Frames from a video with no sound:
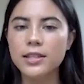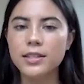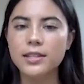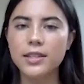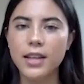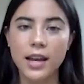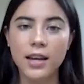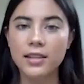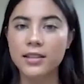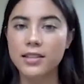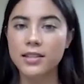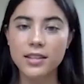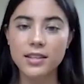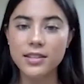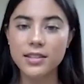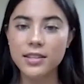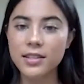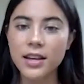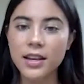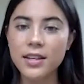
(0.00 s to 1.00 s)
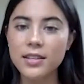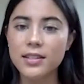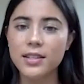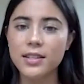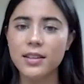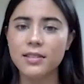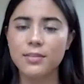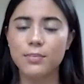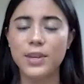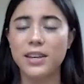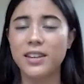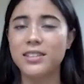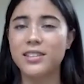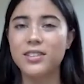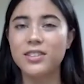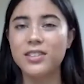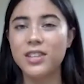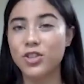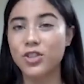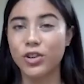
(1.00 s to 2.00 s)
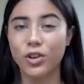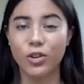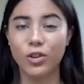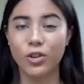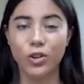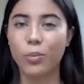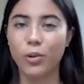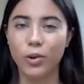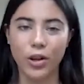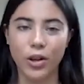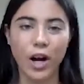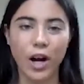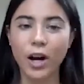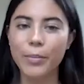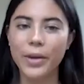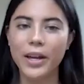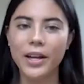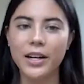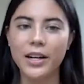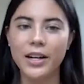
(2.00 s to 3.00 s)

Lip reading: and seasonless because it's such a global garment.